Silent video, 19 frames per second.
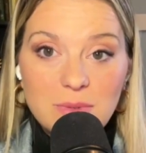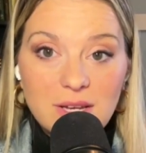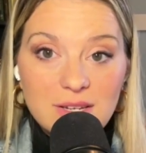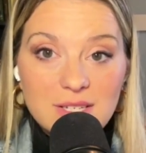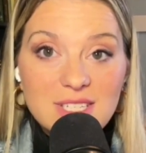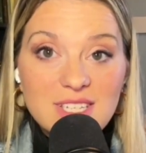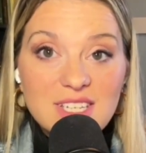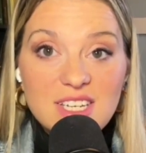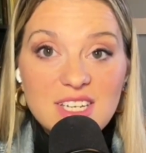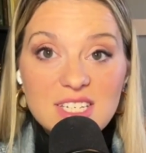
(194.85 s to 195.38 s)

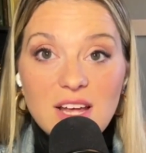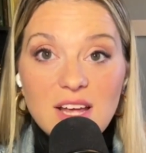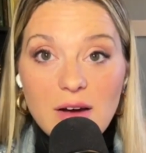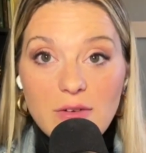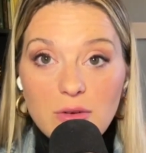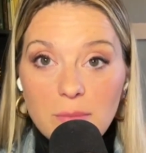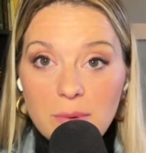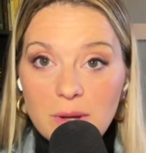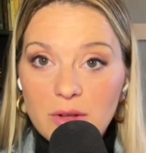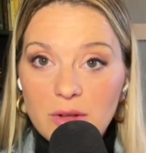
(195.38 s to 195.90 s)
because the
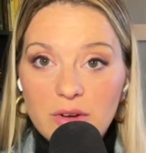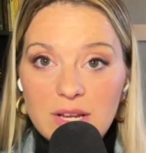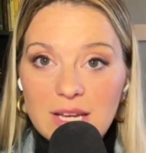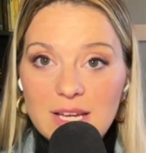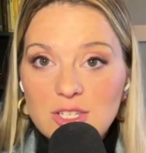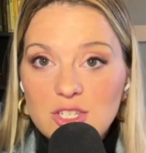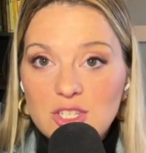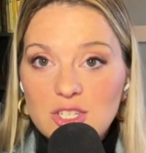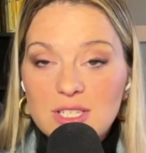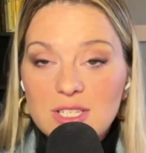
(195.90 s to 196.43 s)
discoverability
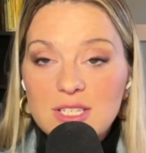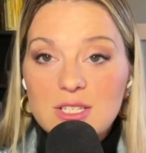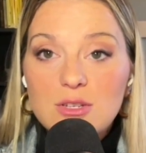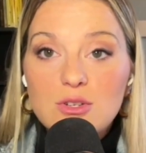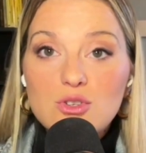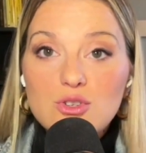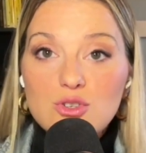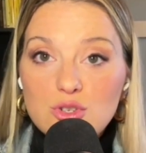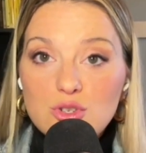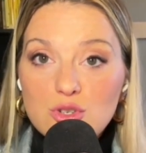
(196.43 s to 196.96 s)
is just
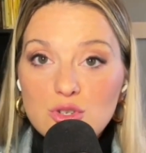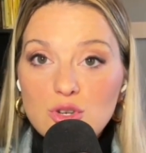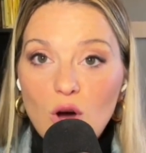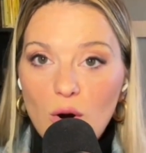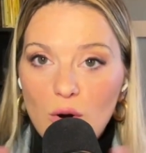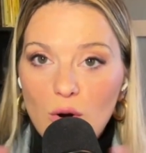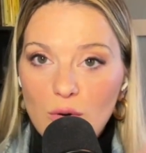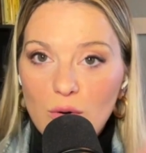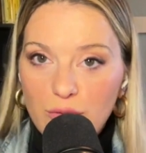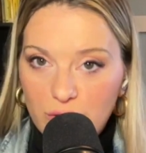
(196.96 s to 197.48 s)

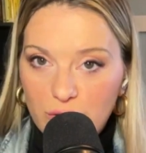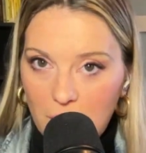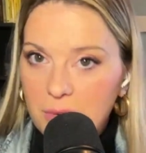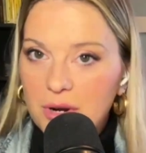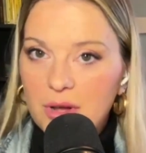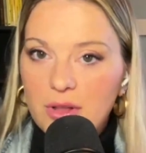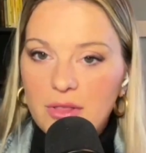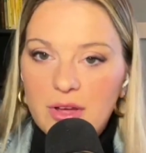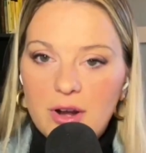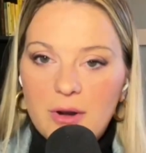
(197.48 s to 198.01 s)
so
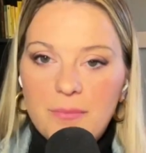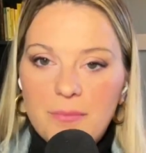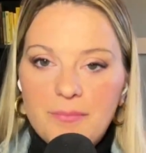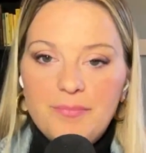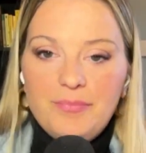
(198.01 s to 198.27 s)
phenomenal there.